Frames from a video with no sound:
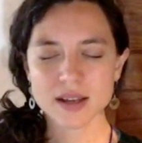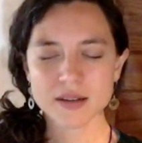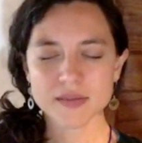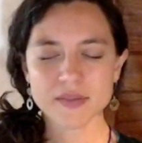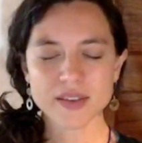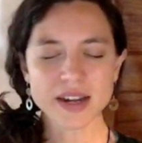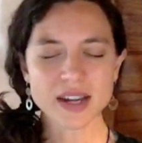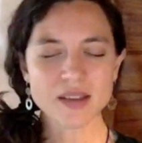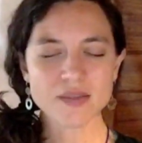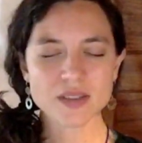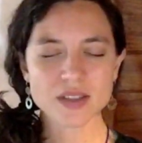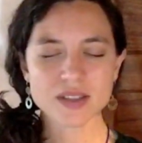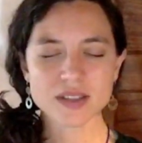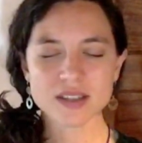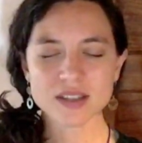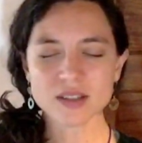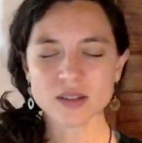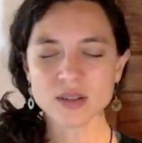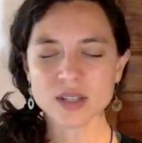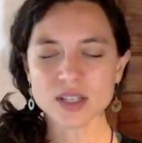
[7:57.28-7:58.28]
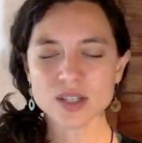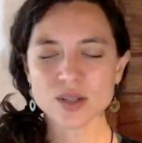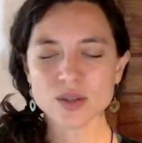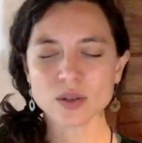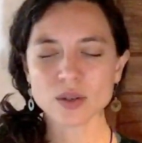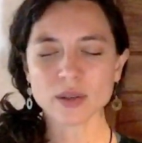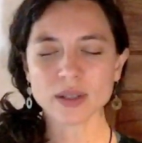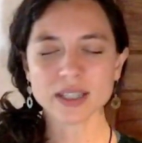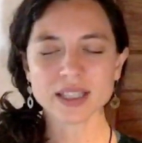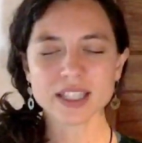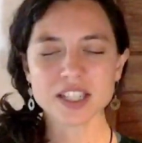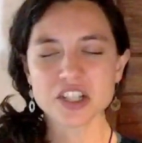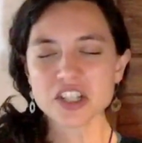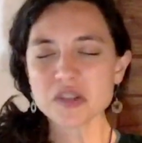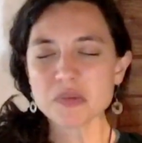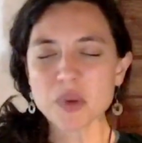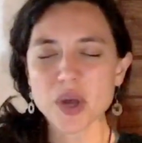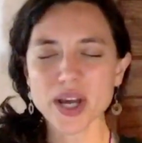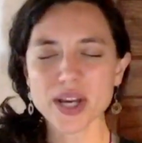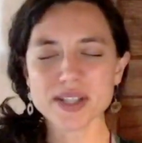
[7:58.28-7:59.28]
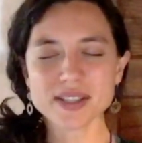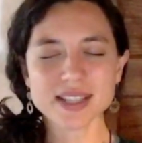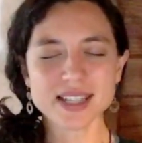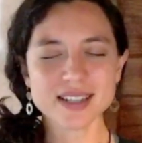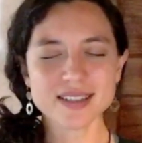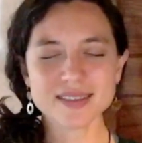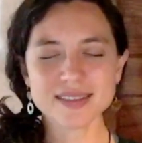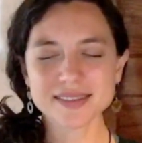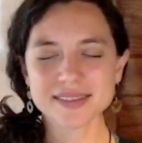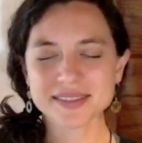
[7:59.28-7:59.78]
If any of this is going too quickly, just pause it.